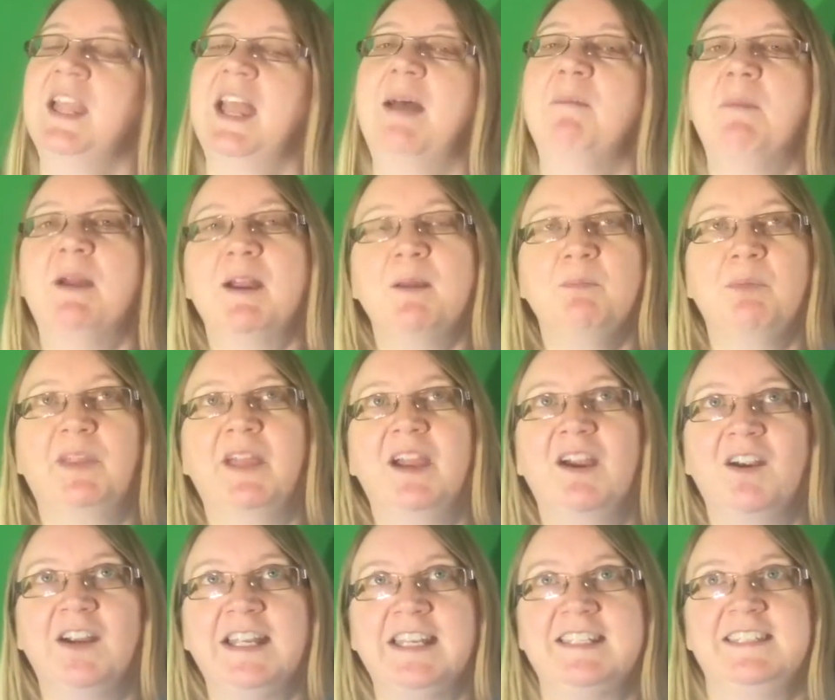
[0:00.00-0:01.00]
And Mary
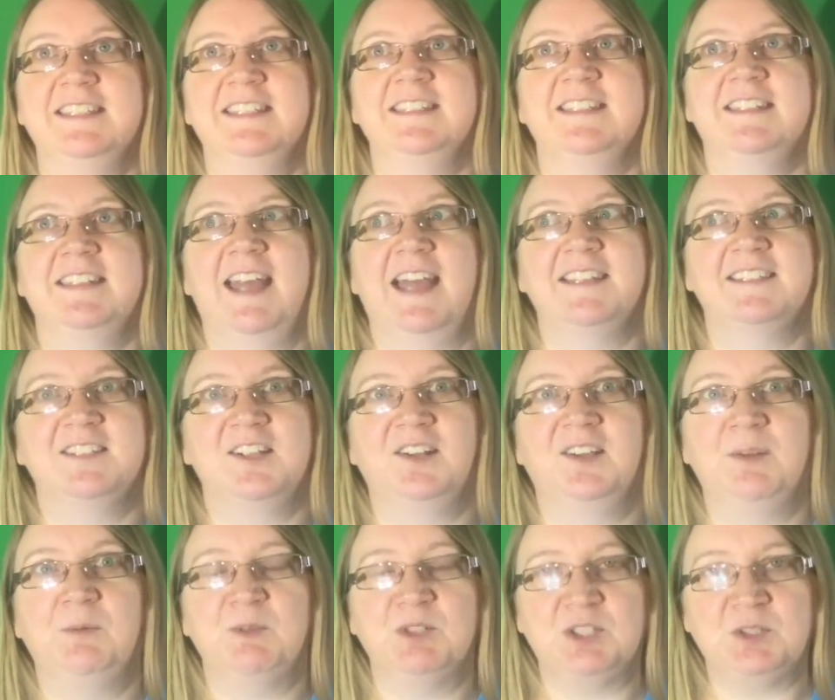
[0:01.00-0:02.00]
Blair isn't necessarily
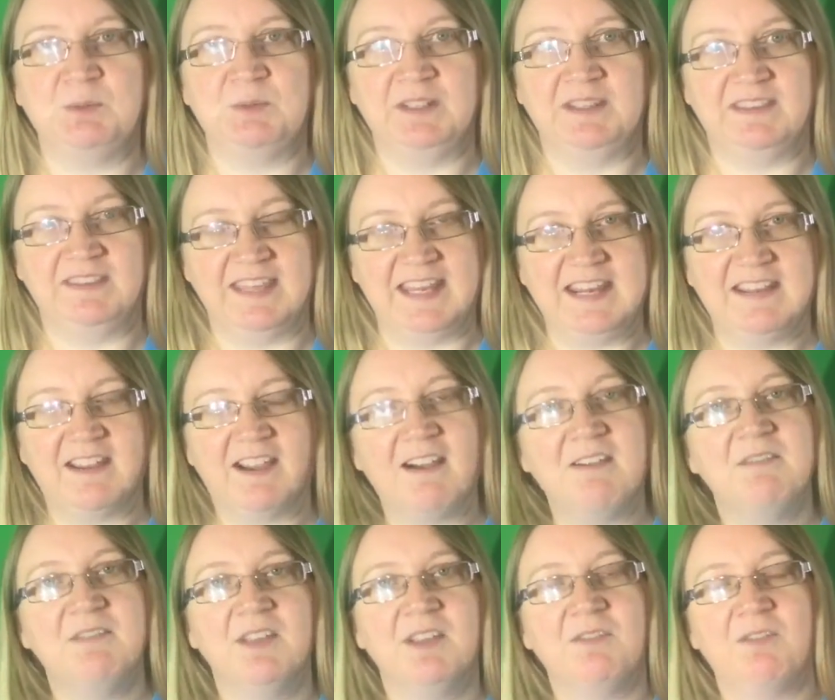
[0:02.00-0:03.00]
what you would think
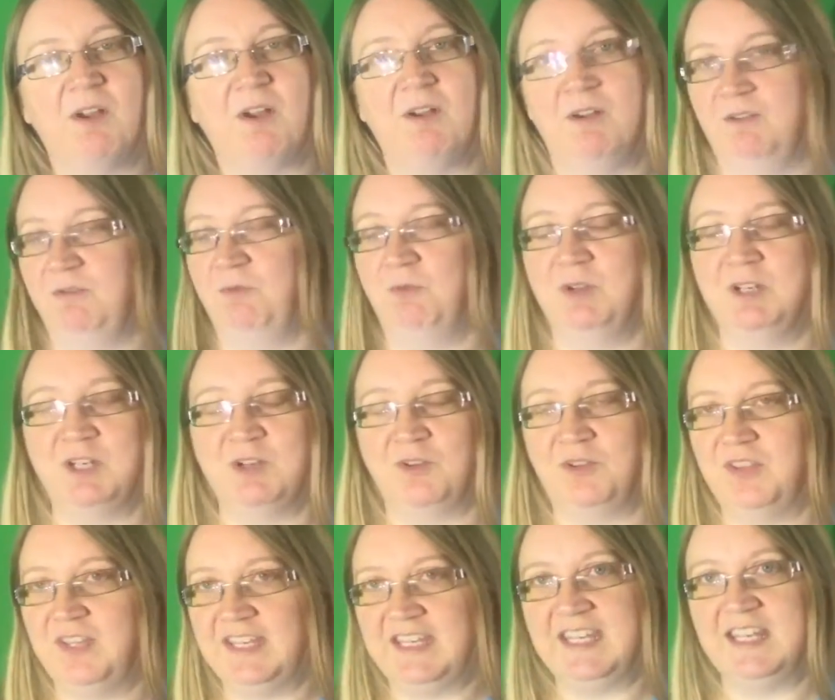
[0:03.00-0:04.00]
of when you're
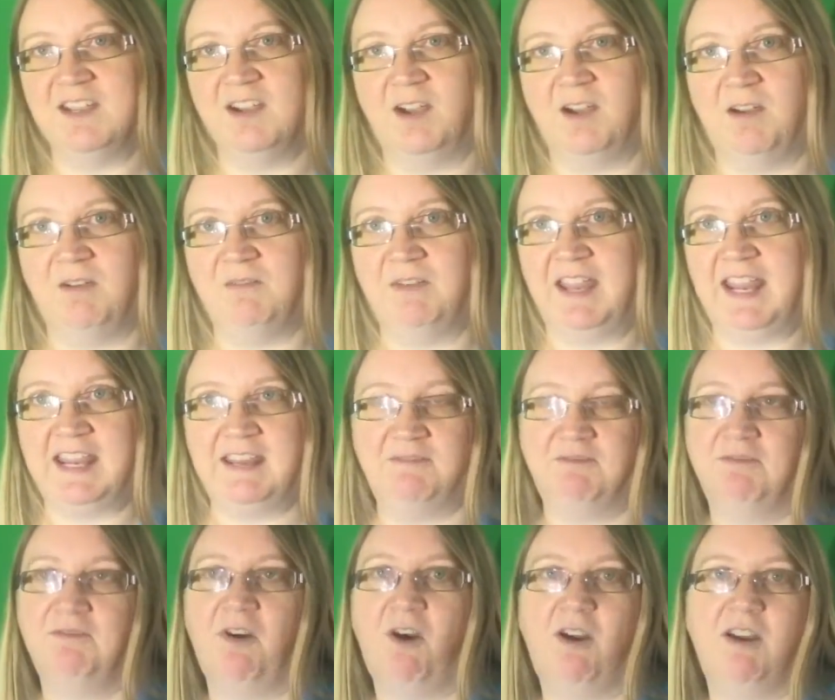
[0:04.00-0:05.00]
thinking of a
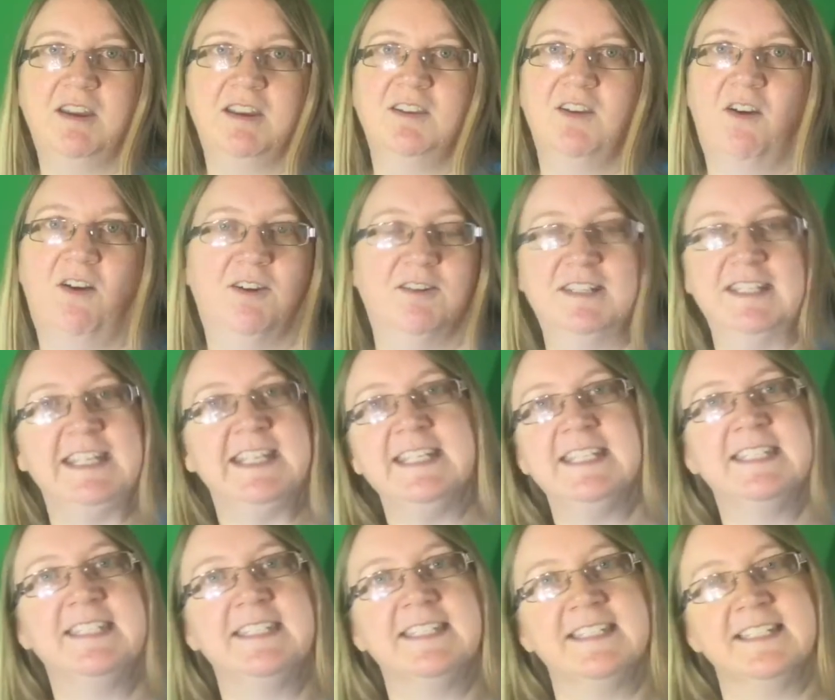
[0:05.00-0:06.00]
fine
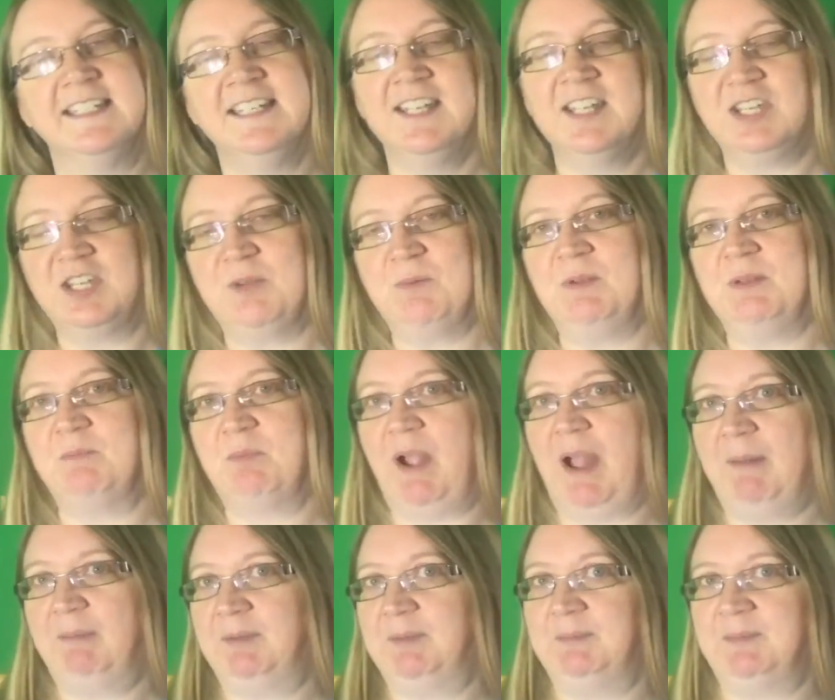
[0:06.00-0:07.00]
artiste. You would
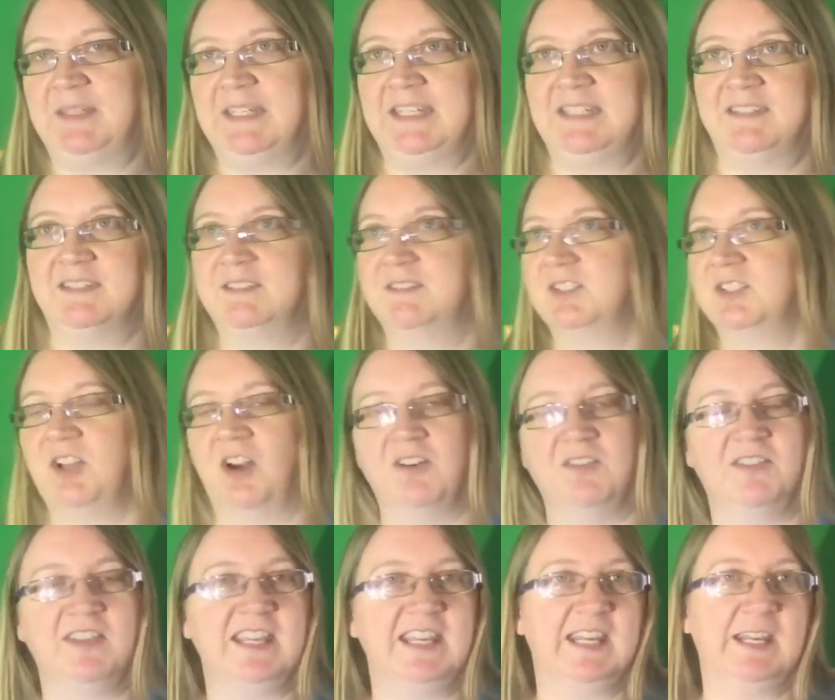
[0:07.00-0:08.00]
probably start
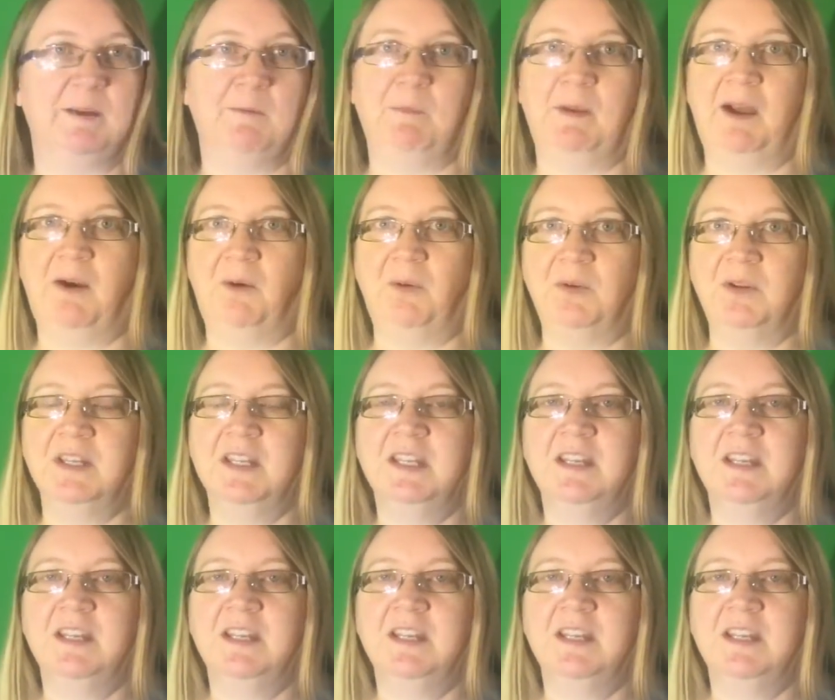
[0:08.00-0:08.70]
thinking about